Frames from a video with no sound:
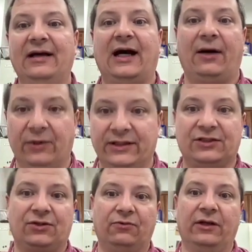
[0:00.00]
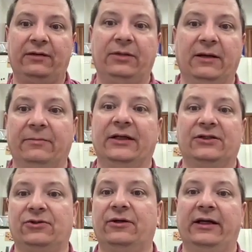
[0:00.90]
I want this to really be a
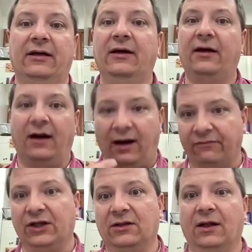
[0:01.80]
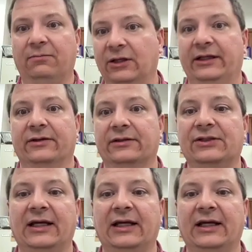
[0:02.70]
ministry of the club leaders.